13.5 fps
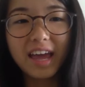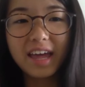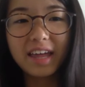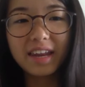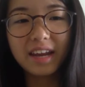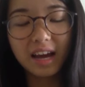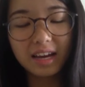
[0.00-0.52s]

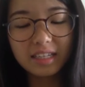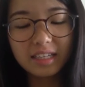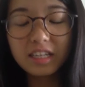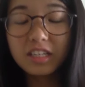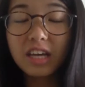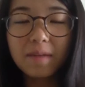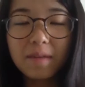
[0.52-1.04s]
and I teach
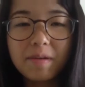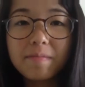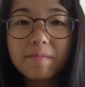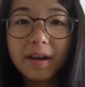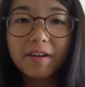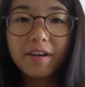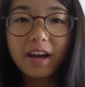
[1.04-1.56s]
AP
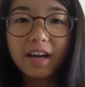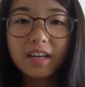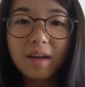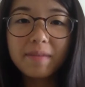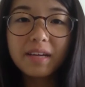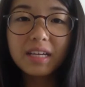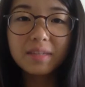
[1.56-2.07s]

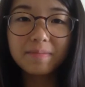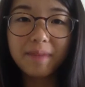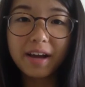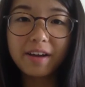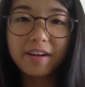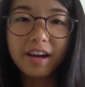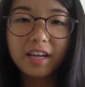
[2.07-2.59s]
Microeconomics,
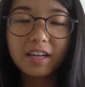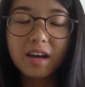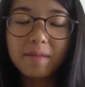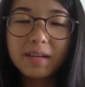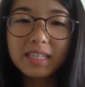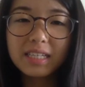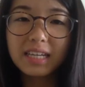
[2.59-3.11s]

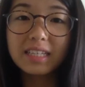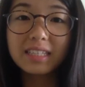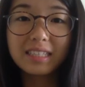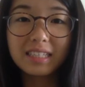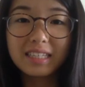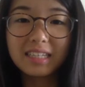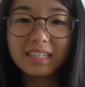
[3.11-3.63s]
Macroeconomics, and
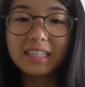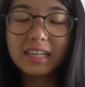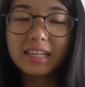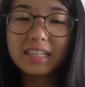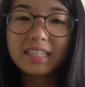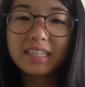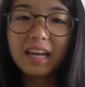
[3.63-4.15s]

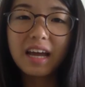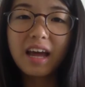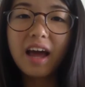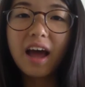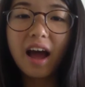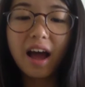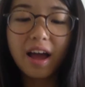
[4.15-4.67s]
Statistics.
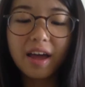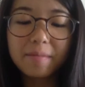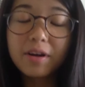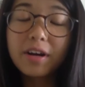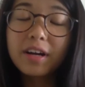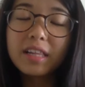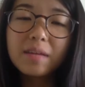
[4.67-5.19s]
I am
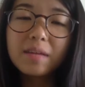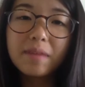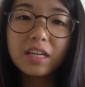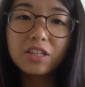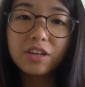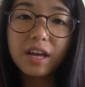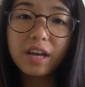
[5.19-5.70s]
currently
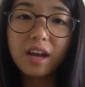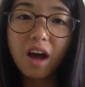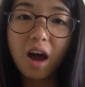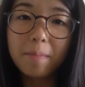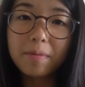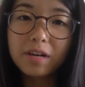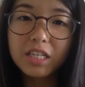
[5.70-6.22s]
majoring in
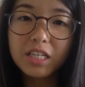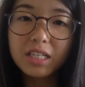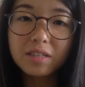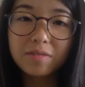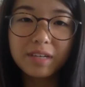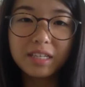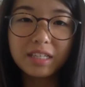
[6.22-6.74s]
Operations
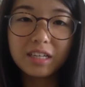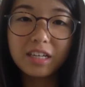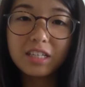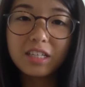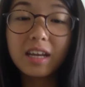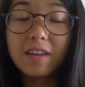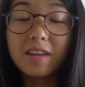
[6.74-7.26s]
Research
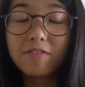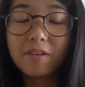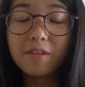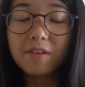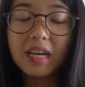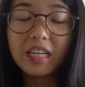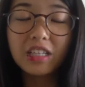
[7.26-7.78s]
and
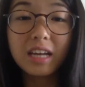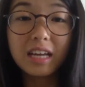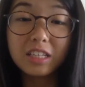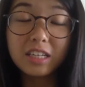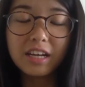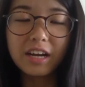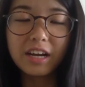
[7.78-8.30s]
Information
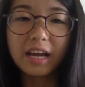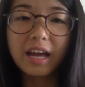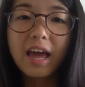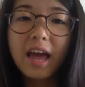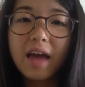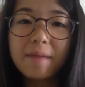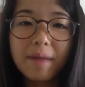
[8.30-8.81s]
Engineering
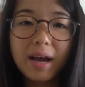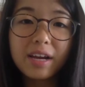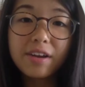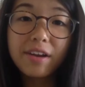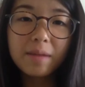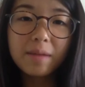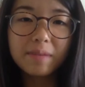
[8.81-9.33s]
and
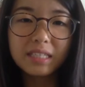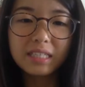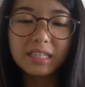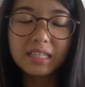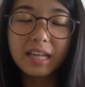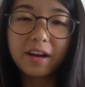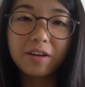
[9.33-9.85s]
minoring in Business
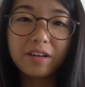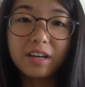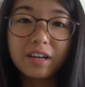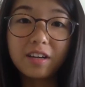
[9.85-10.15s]
at Cornell